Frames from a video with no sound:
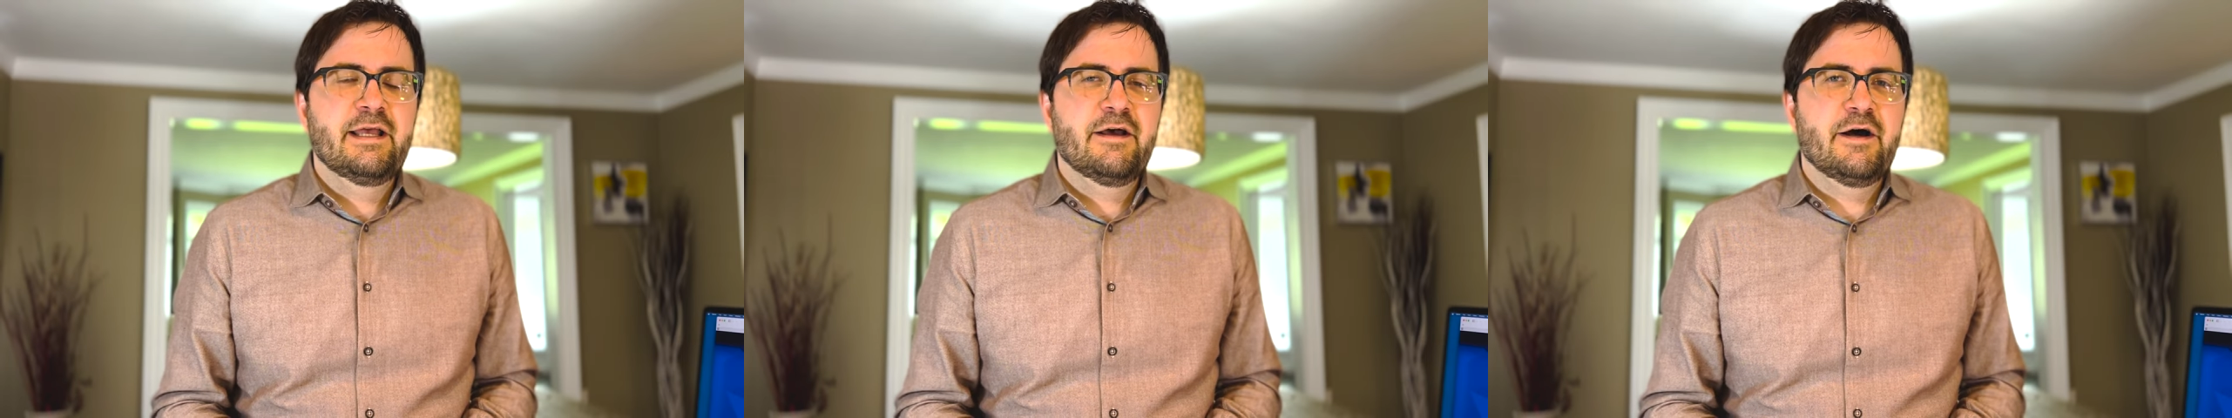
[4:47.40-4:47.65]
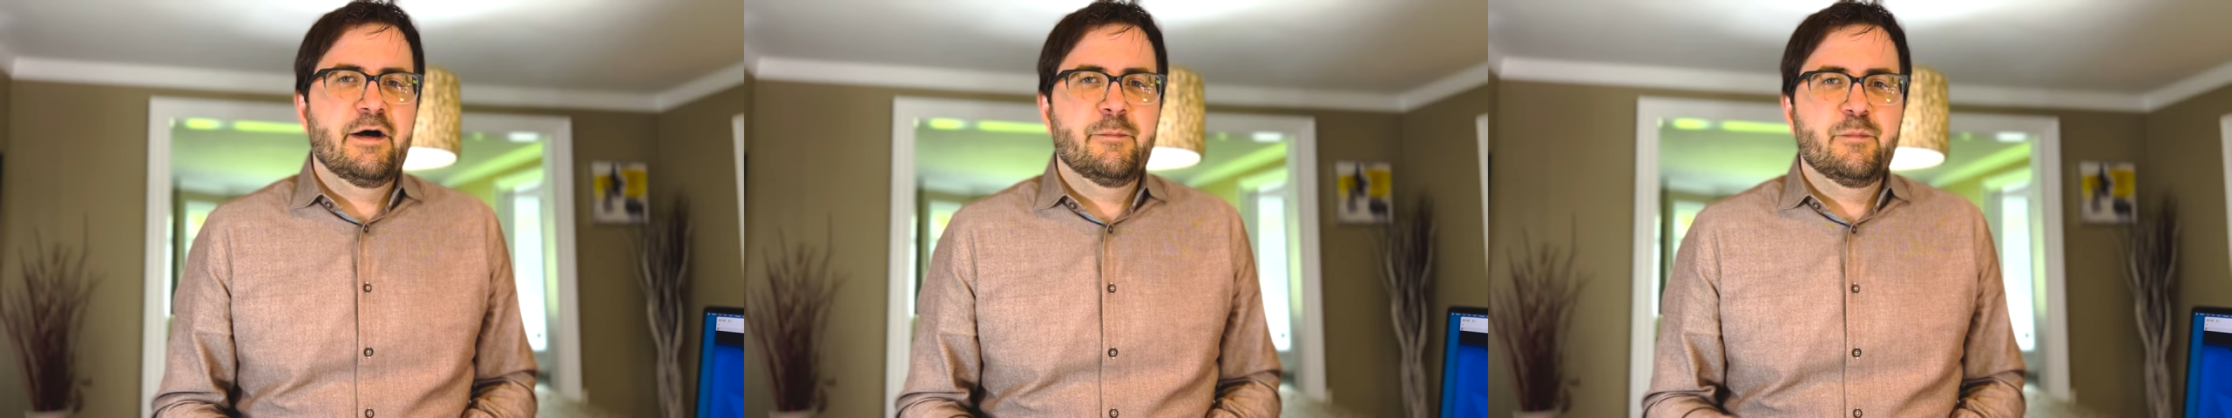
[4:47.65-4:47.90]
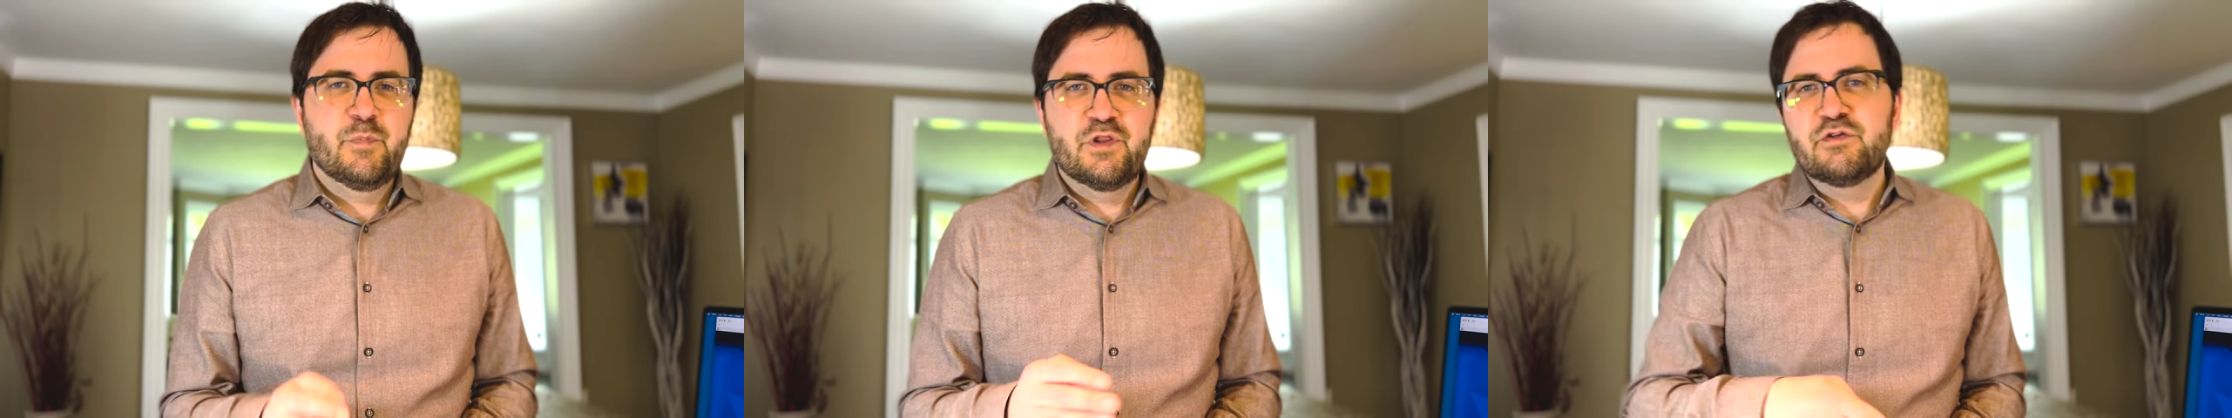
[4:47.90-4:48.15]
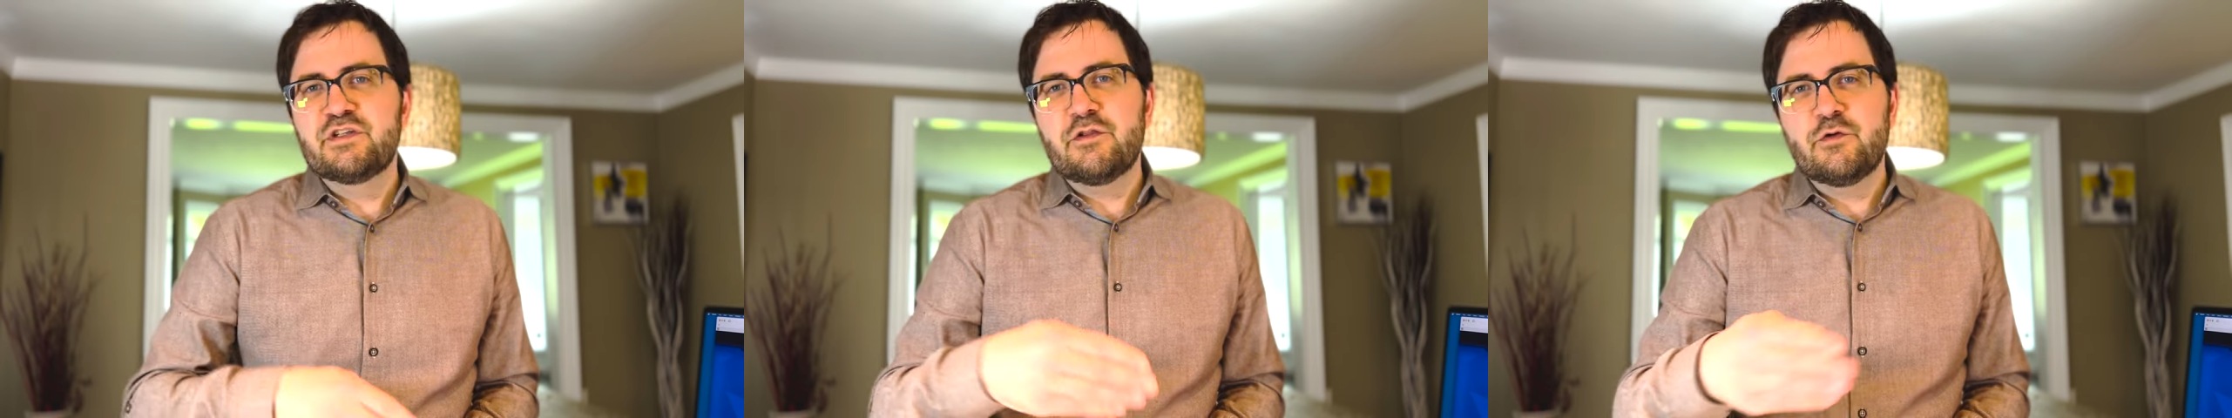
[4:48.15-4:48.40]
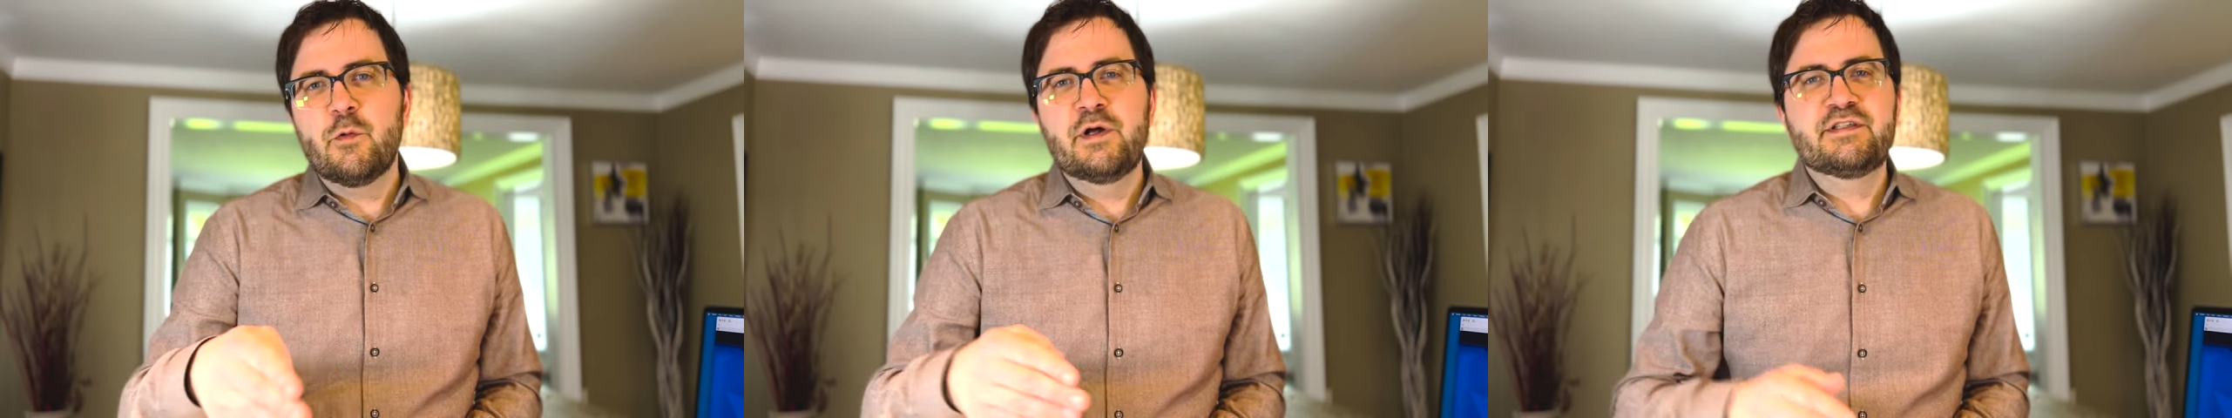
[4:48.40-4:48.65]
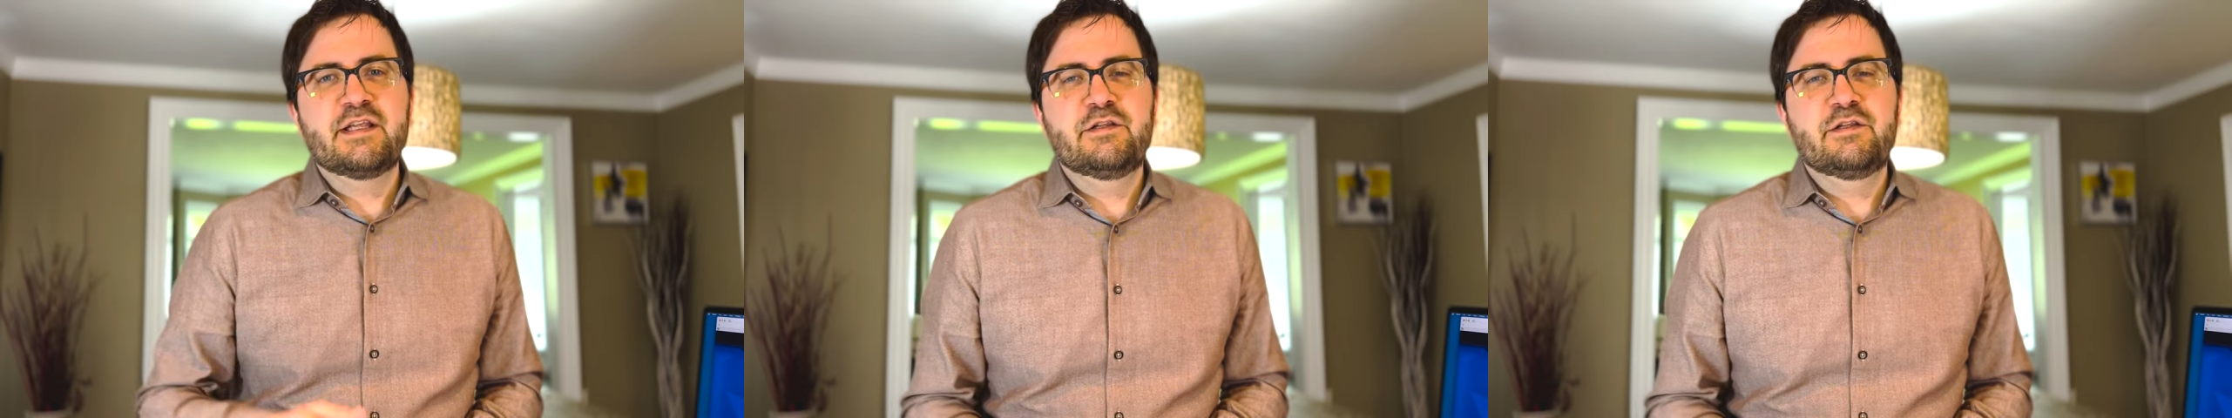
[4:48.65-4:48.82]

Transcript: But there's other ones that